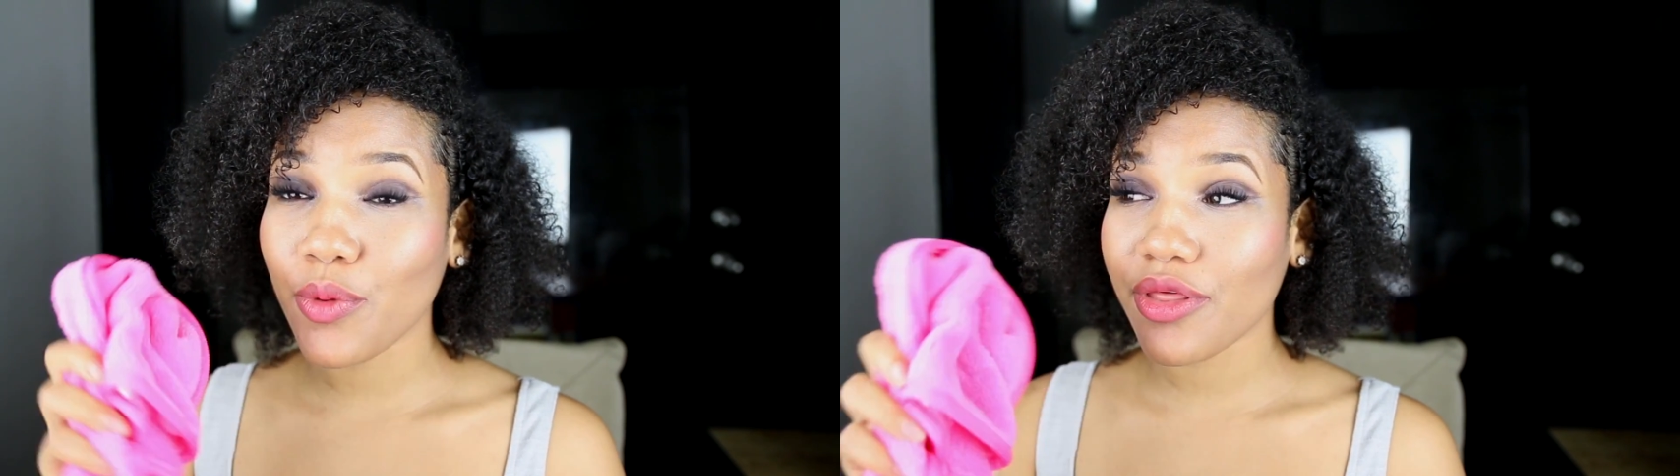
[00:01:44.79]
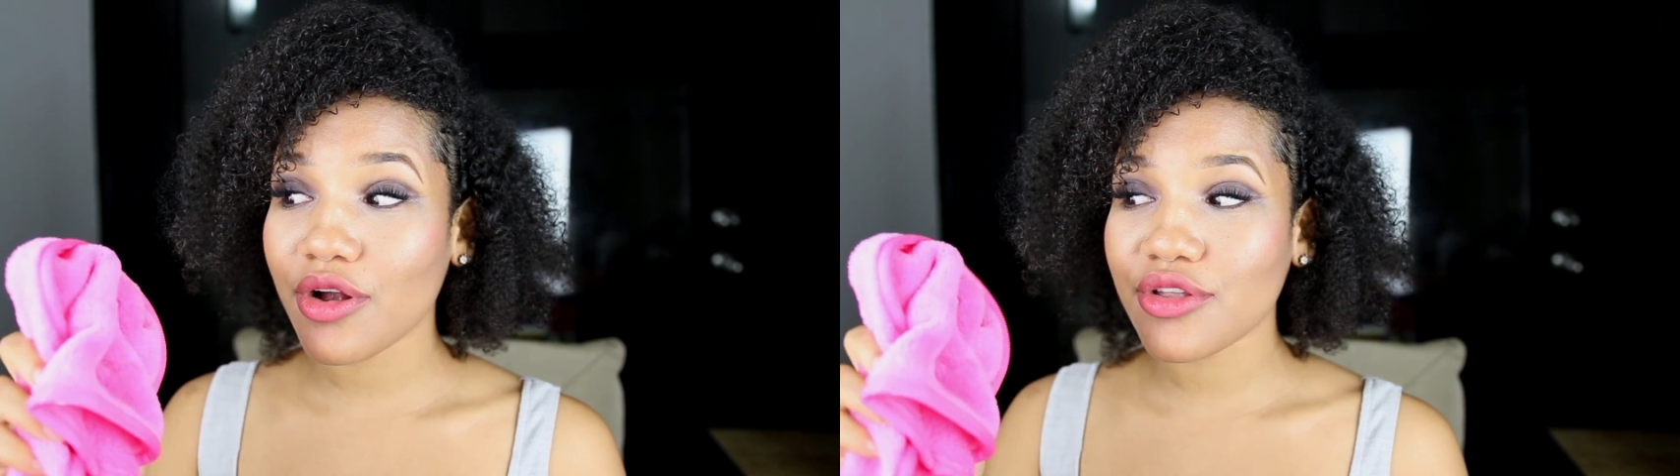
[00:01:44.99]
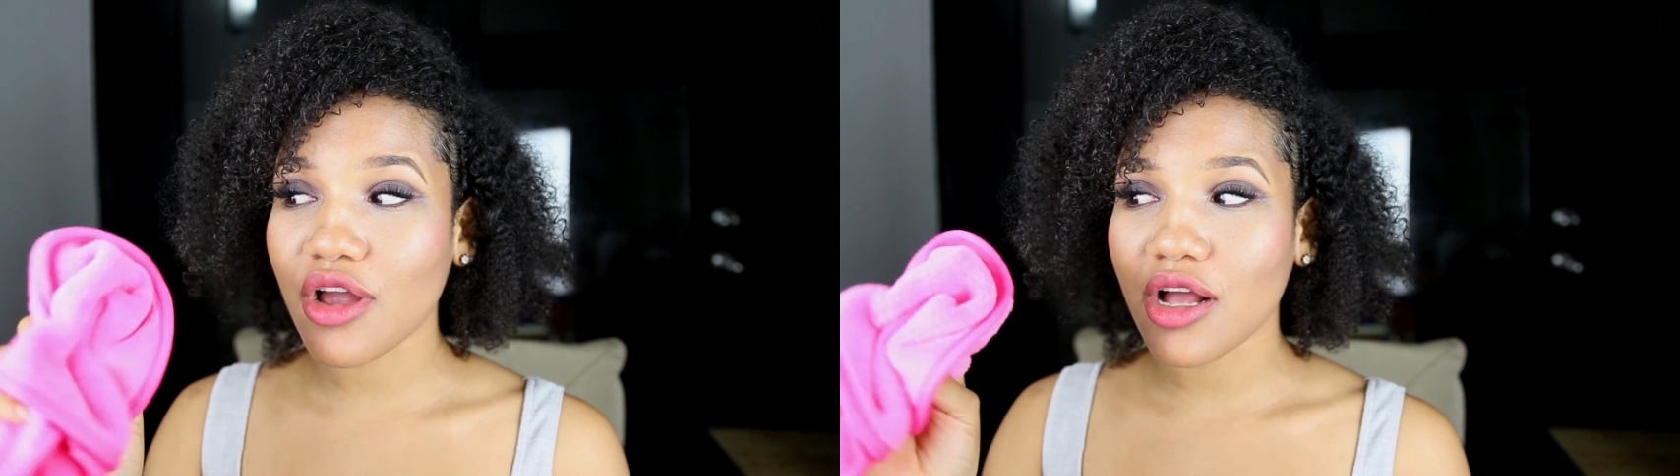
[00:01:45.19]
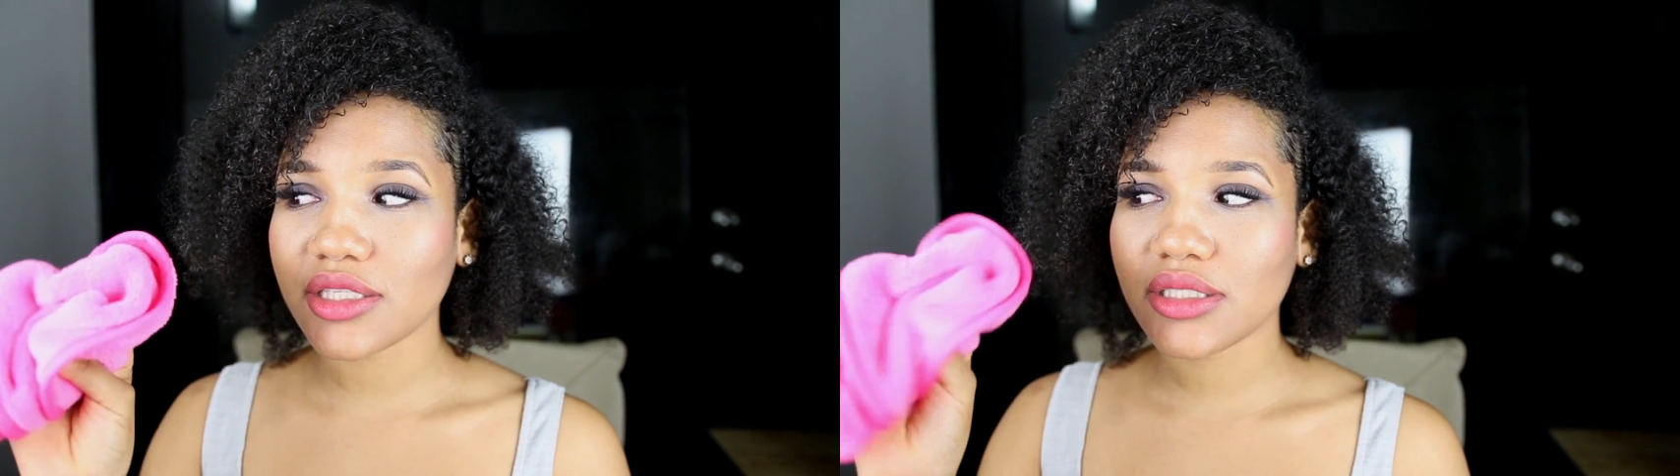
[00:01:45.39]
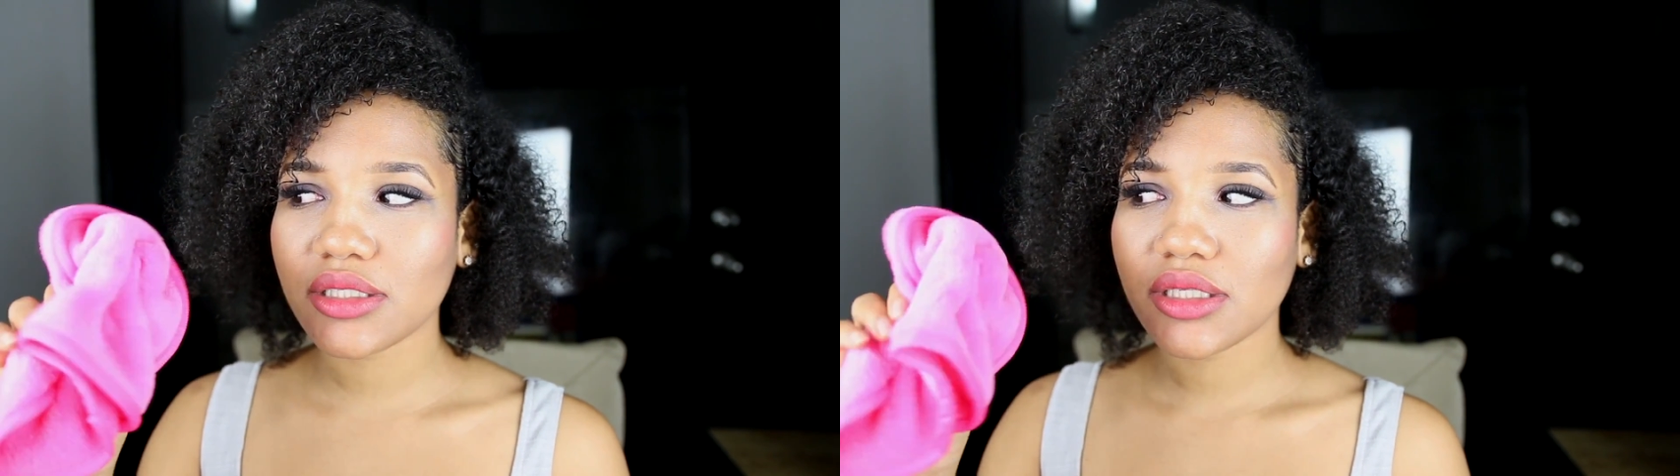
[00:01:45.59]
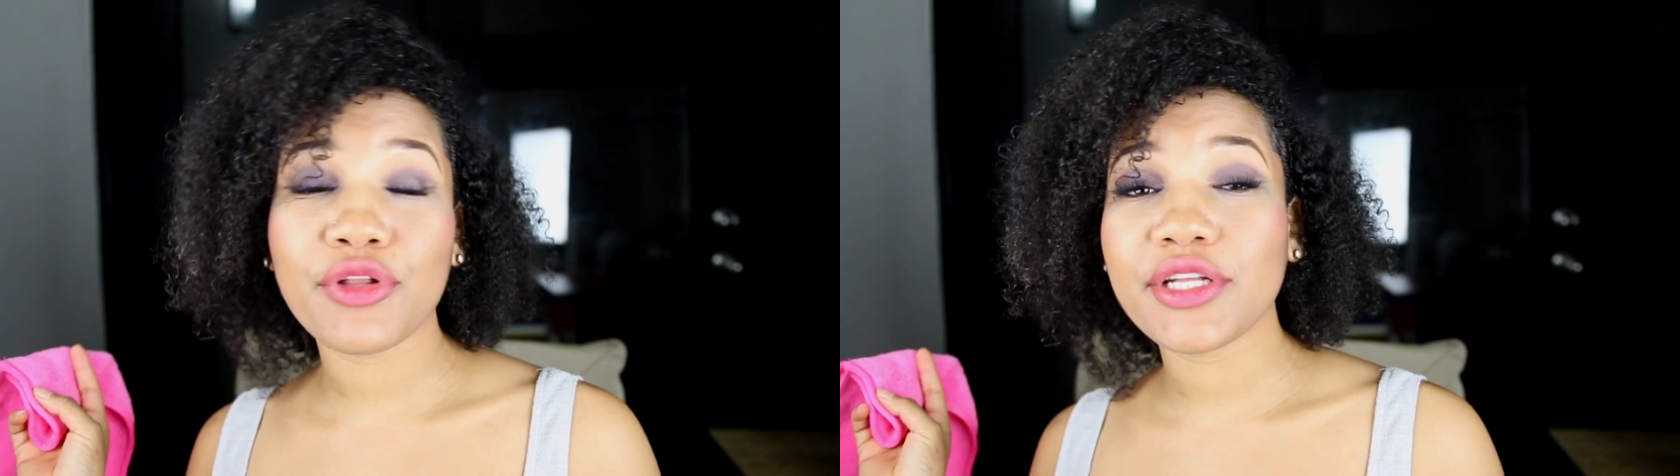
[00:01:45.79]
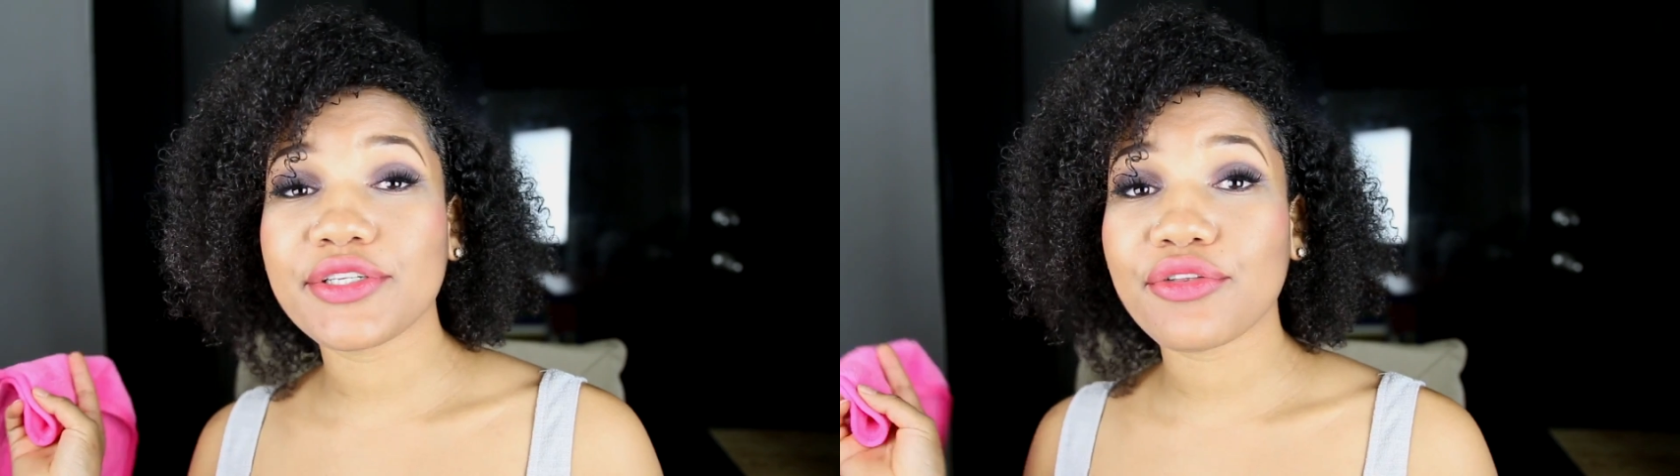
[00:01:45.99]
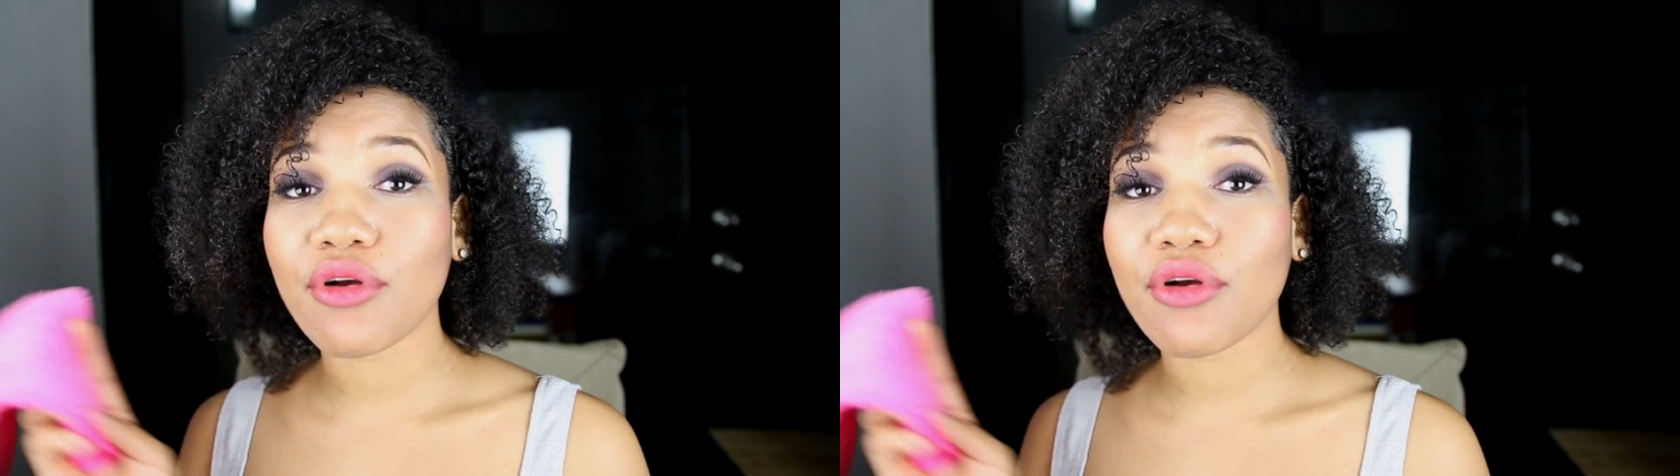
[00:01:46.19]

whether or not we need to